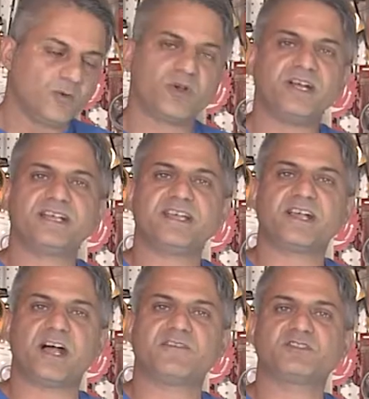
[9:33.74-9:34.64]
We're going to kick
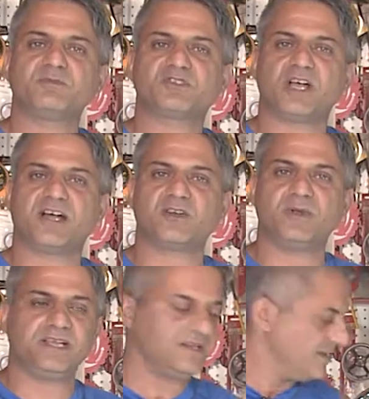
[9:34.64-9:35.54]
off some
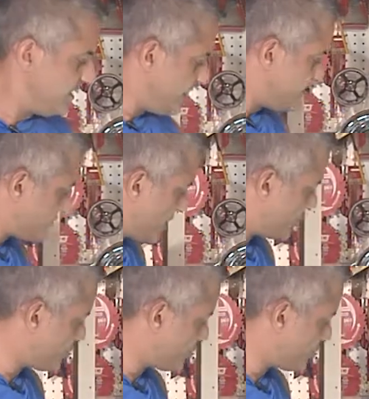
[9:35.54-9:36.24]
soldering and start